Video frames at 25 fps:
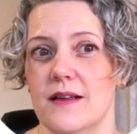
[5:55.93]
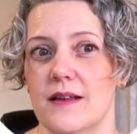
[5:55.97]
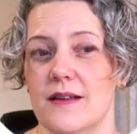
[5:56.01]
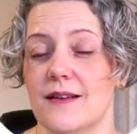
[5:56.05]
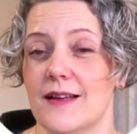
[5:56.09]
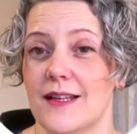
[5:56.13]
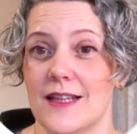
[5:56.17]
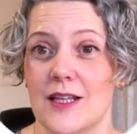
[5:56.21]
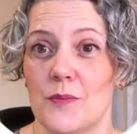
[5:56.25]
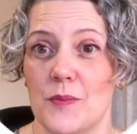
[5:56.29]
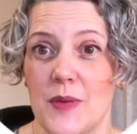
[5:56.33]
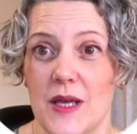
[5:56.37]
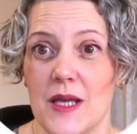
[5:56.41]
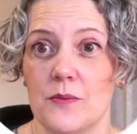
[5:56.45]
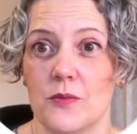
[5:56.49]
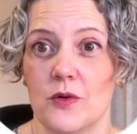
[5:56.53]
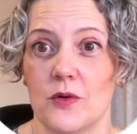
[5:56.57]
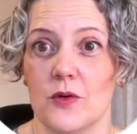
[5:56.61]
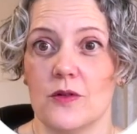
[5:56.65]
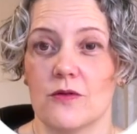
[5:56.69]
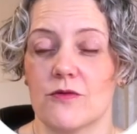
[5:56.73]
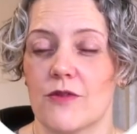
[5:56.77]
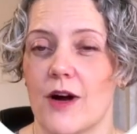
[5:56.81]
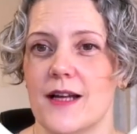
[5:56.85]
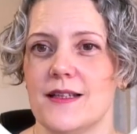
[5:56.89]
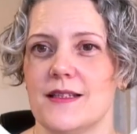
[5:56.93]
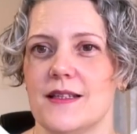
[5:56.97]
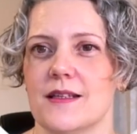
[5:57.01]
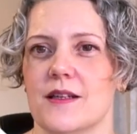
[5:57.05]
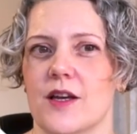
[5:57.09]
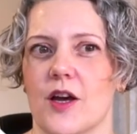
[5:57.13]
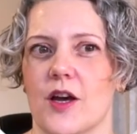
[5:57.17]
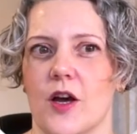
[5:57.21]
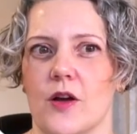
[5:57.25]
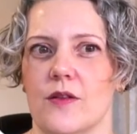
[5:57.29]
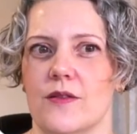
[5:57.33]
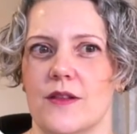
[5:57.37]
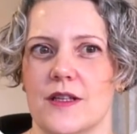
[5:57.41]
and the people writing
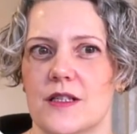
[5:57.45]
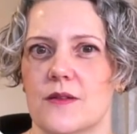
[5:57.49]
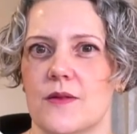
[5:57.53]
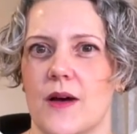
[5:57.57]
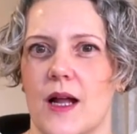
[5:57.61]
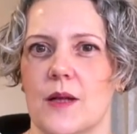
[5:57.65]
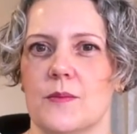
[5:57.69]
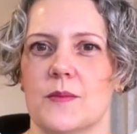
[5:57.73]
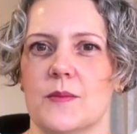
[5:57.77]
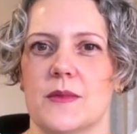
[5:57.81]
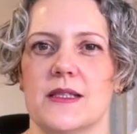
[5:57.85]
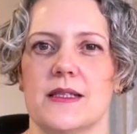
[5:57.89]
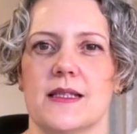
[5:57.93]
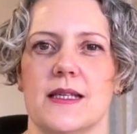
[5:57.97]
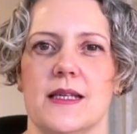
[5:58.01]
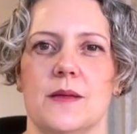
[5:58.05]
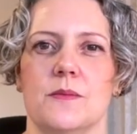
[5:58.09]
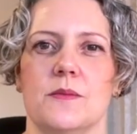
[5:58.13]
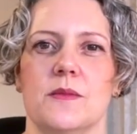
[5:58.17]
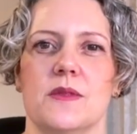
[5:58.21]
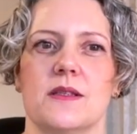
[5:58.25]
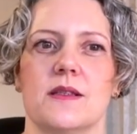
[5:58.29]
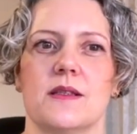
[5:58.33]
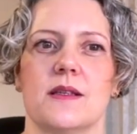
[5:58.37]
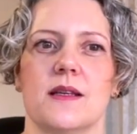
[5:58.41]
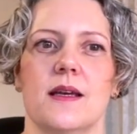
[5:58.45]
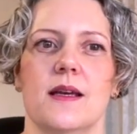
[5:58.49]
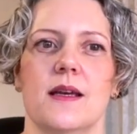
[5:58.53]
code, the development teams.